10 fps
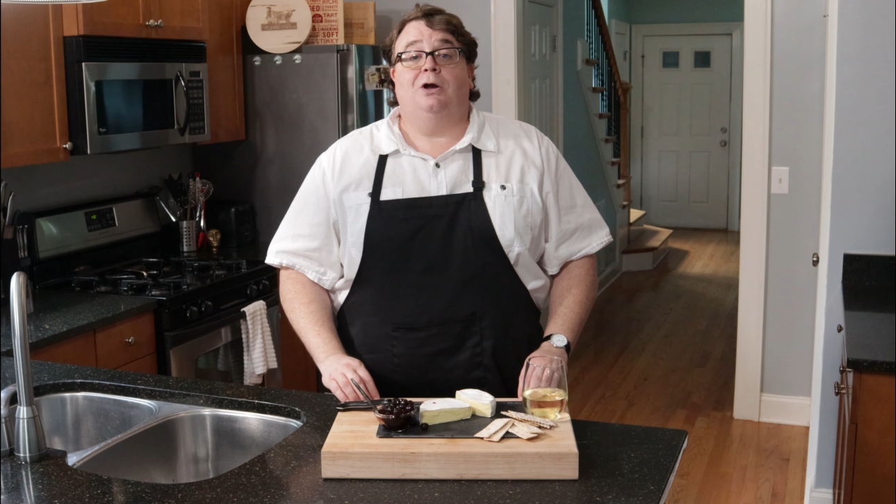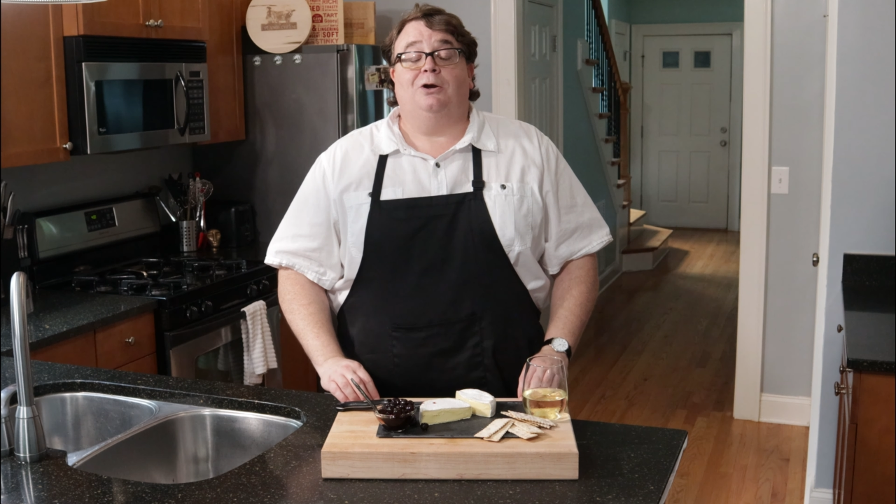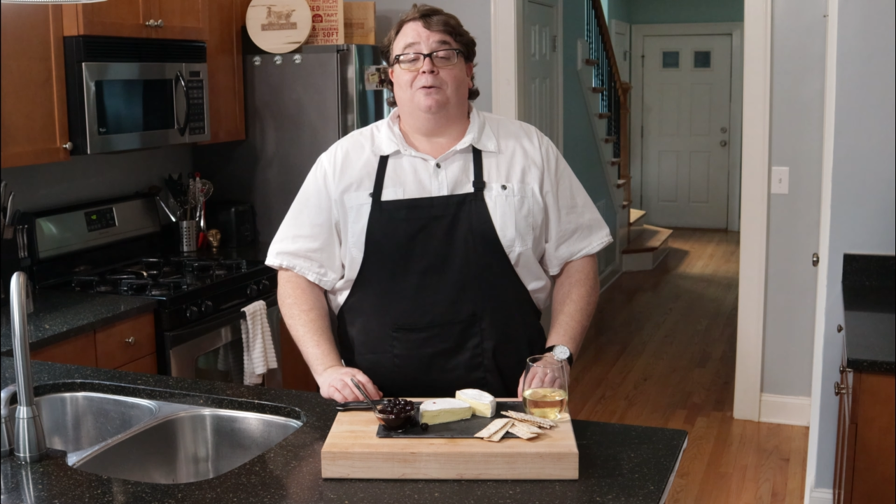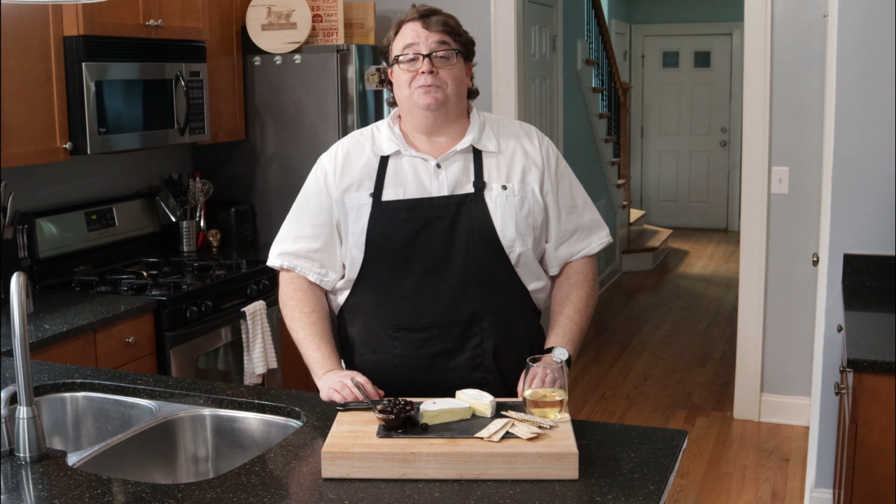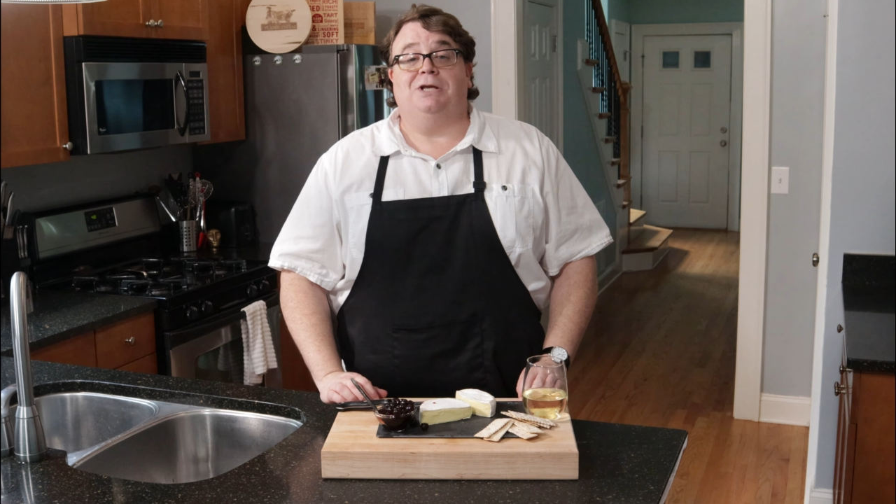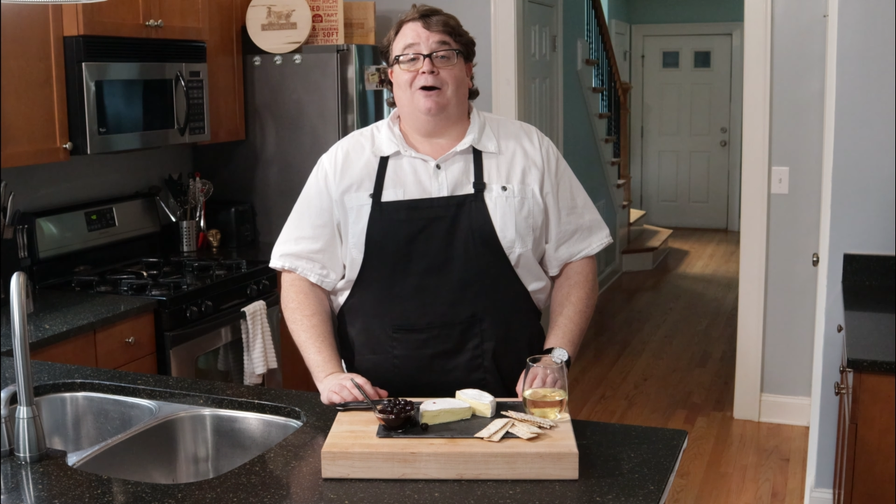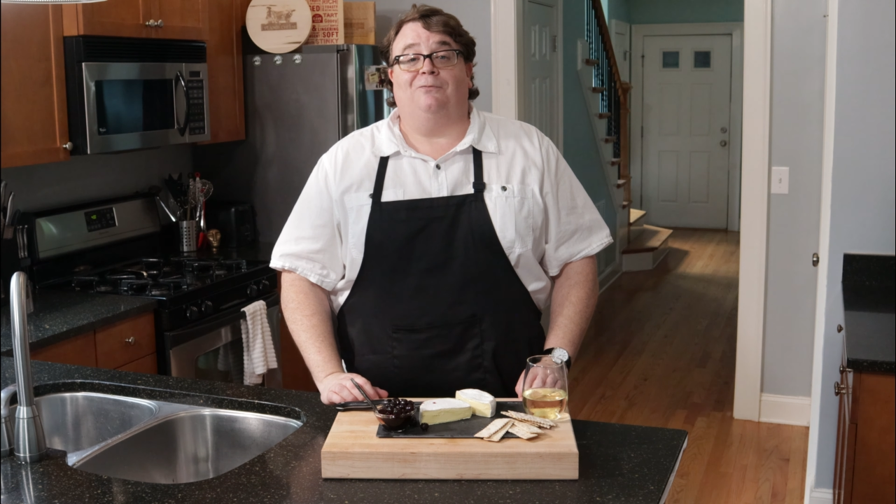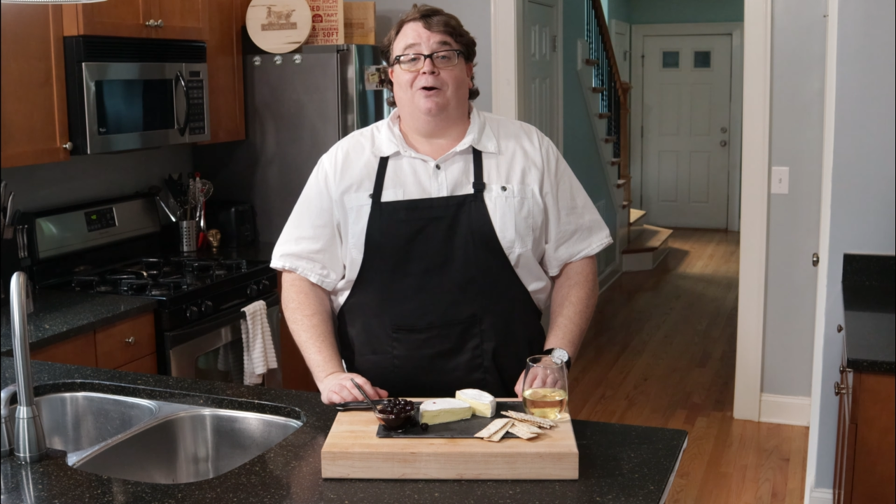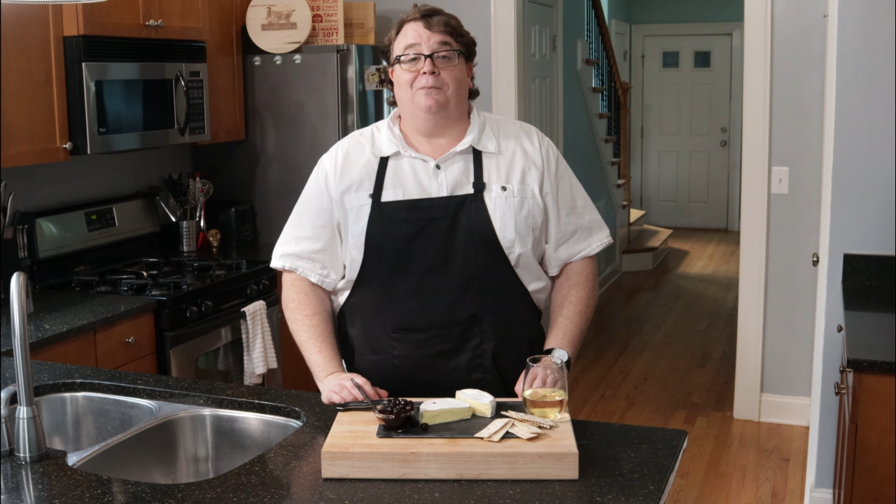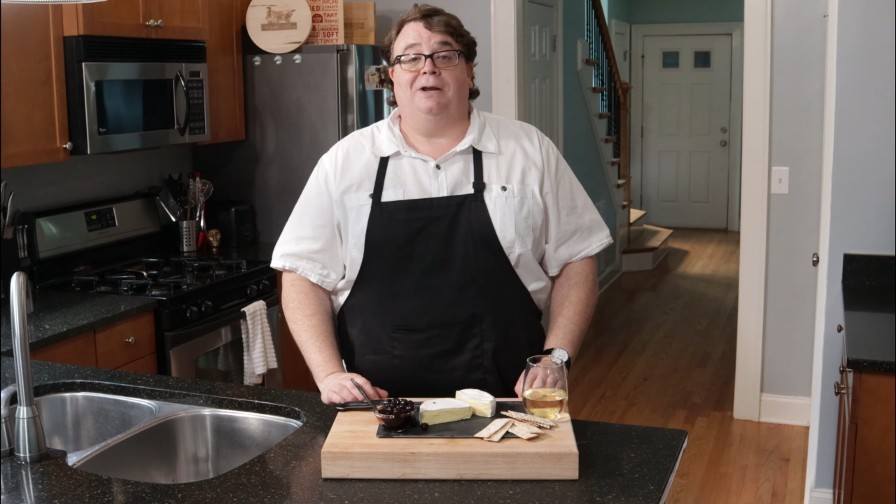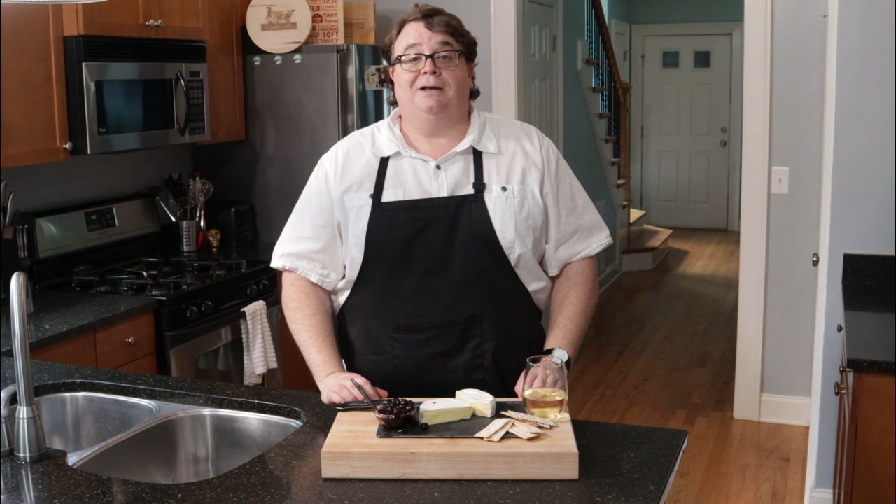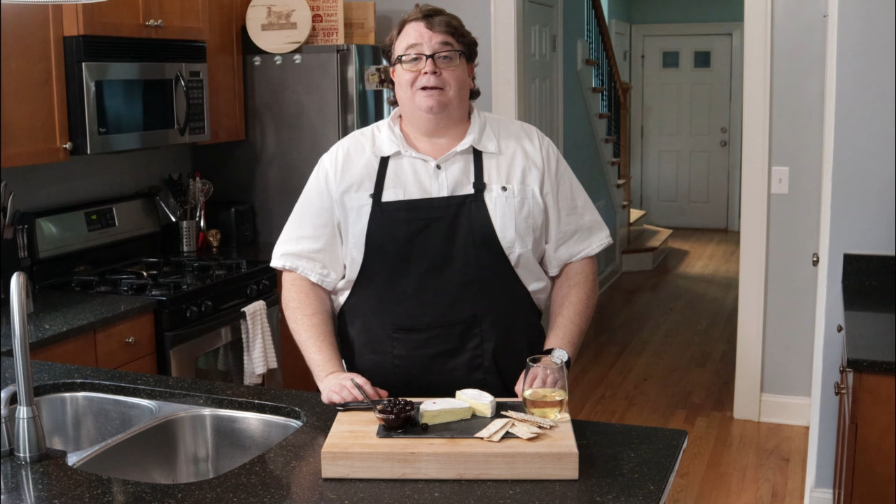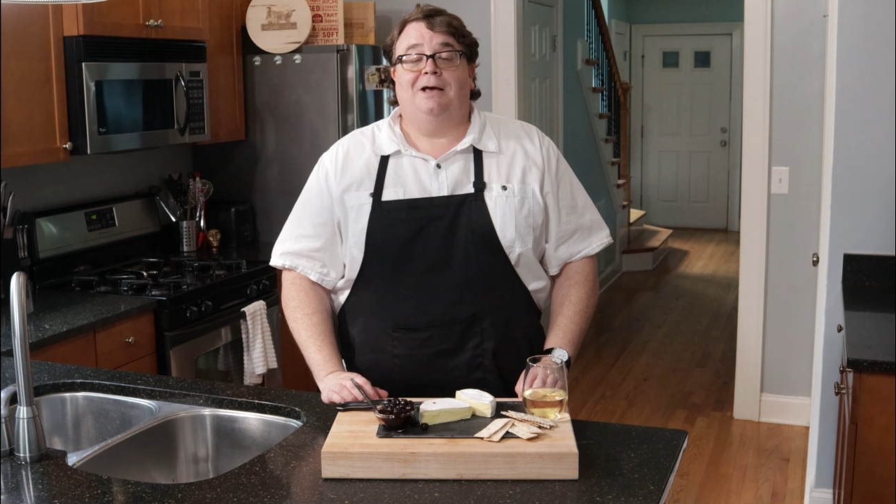comes out from me.